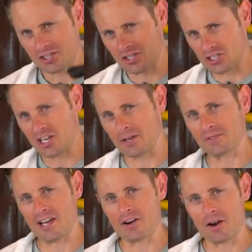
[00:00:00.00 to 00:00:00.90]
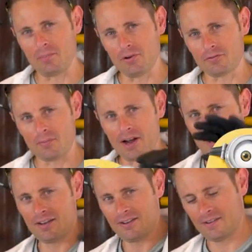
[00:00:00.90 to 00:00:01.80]
is the Jacob's Ladder I built for my
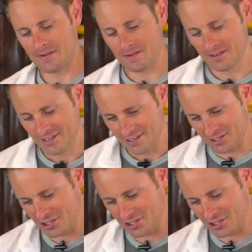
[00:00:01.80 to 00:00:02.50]
This